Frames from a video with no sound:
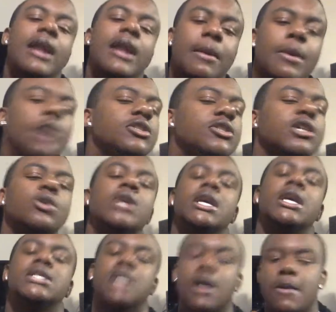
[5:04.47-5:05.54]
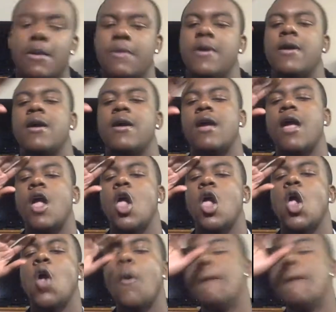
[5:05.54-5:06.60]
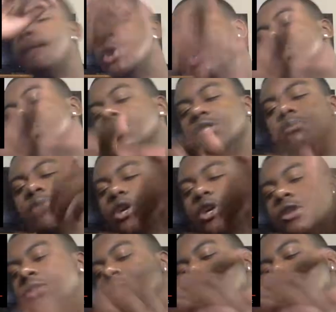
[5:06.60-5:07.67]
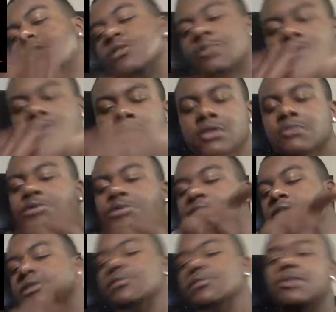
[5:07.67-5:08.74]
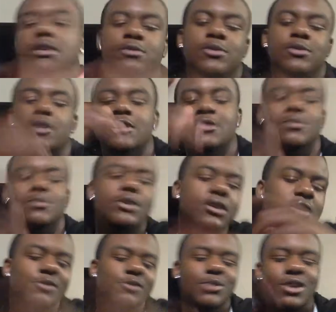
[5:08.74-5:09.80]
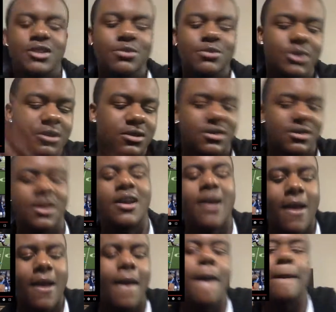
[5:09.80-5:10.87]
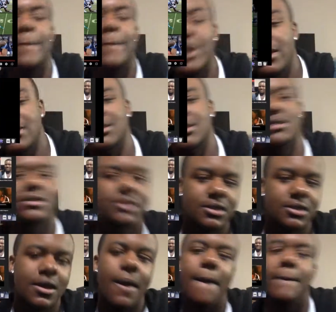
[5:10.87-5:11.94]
and I'm out till next time, man. Peace, peace, peace, peace, peace, peace, peace, peace, peace, peace, peace,